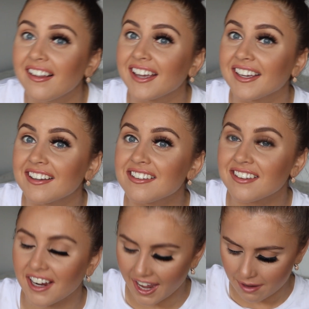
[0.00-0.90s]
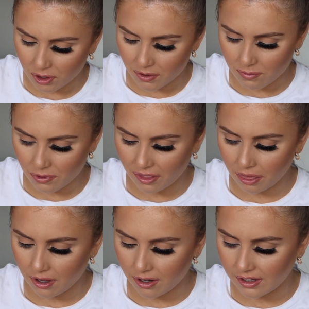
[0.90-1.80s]
I guess. Okay, I'm going on with the
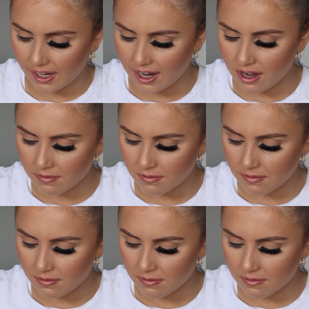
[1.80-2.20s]
third layer.